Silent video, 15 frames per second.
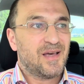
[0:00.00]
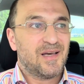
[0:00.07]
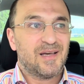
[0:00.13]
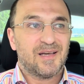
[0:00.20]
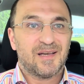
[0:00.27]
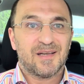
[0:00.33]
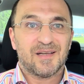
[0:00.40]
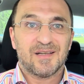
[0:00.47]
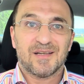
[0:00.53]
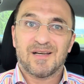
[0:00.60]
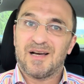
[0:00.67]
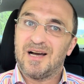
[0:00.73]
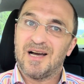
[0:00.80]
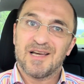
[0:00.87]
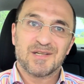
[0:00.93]

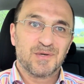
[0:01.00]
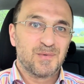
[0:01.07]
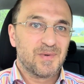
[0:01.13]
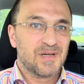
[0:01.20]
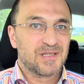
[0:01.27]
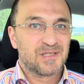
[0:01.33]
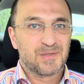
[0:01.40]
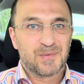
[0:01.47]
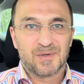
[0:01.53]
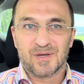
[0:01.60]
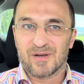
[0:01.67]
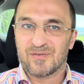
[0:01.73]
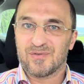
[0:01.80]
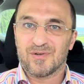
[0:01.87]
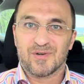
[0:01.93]
I don't want to
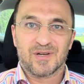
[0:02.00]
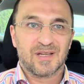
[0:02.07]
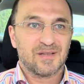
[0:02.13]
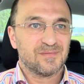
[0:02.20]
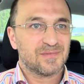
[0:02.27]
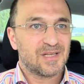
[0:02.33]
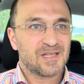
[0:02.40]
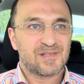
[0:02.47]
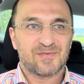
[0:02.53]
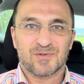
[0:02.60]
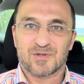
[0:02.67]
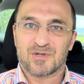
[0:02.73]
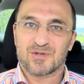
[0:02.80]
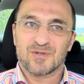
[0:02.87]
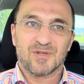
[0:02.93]
work for him, that's for
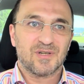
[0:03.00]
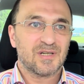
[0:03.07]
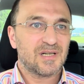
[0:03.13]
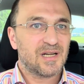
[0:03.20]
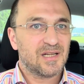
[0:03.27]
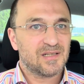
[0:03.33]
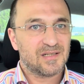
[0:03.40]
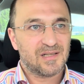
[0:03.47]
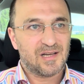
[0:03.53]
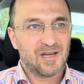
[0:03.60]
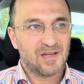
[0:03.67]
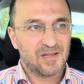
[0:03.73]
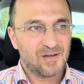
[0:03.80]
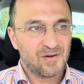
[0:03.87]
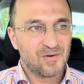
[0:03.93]
sure, and
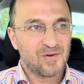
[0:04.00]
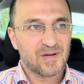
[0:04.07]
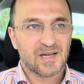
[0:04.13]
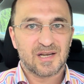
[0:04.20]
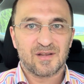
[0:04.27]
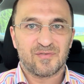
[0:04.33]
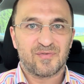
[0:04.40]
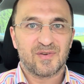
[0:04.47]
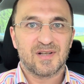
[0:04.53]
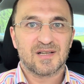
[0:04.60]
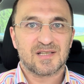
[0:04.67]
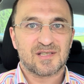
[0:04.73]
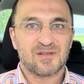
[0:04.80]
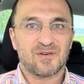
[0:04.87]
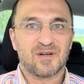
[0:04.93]
I already feel
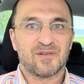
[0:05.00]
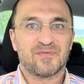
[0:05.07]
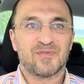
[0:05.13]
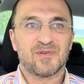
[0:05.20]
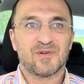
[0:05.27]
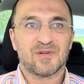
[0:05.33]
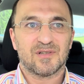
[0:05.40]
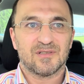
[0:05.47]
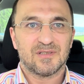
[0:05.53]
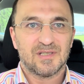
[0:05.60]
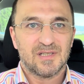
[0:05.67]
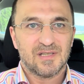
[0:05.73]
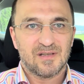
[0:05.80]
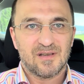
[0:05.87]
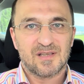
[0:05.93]
sorry for
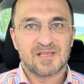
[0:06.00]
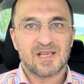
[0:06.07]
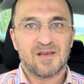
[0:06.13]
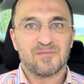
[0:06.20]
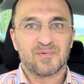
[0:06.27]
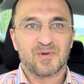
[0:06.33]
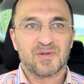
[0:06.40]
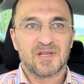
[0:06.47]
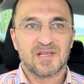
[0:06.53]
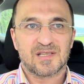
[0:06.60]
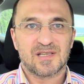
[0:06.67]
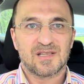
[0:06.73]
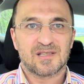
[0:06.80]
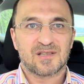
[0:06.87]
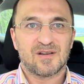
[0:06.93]
his employees,
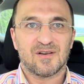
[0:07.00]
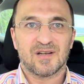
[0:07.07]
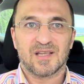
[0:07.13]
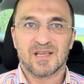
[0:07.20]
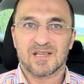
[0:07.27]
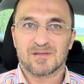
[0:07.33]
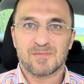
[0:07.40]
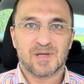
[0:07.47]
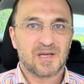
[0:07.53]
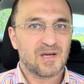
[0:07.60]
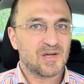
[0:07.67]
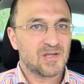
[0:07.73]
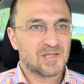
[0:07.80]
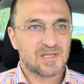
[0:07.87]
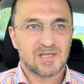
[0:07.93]
his colleagues,
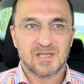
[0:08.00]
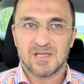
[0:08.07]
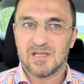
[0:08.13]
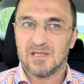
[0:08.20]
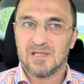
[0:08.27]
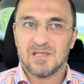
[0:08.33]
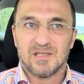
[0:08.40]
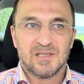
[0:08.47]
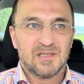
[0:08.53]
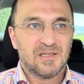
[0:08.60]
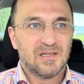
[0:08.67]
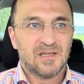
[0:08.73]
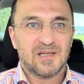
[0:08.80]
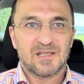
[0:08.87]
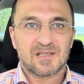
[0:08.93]
because
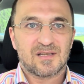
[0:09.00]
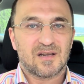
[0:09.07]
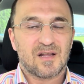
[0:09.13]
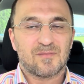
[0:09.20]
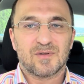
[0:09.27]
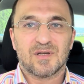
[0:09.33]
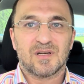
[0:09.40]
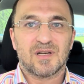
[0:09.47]
it's gonna be a